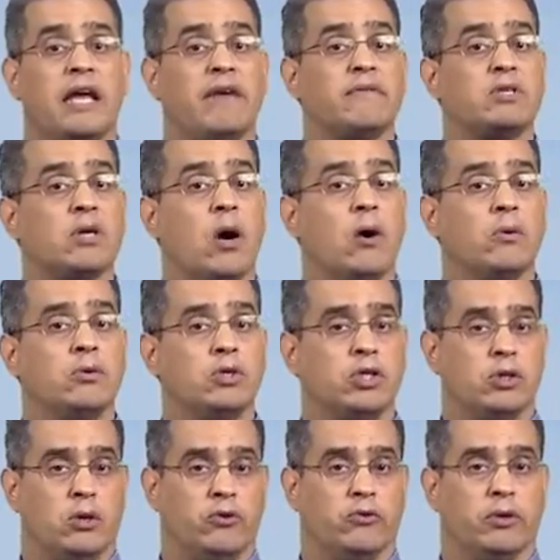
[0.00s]
have its own
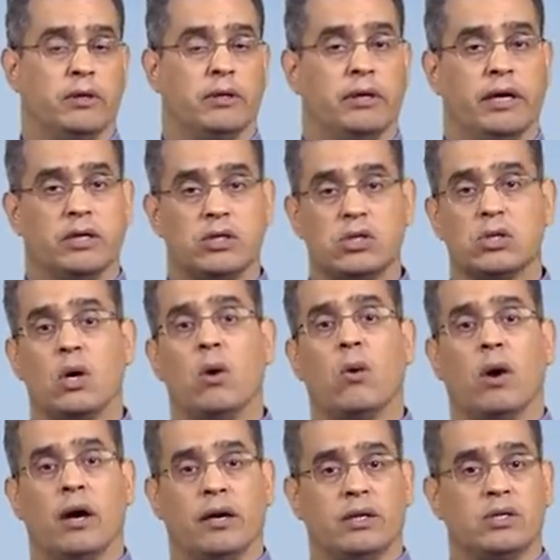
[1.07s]
children, and so
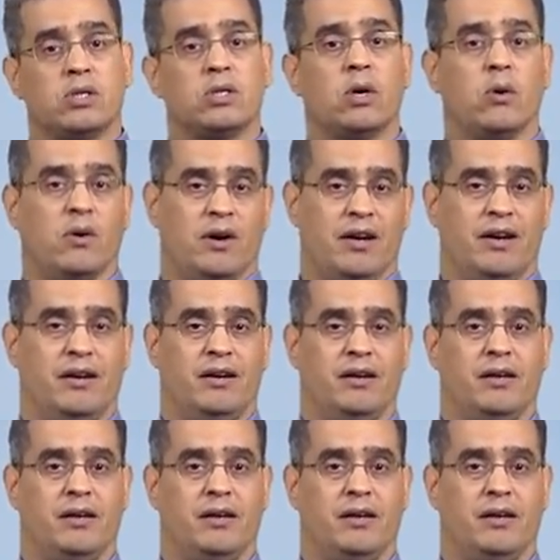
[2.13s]
on and so on.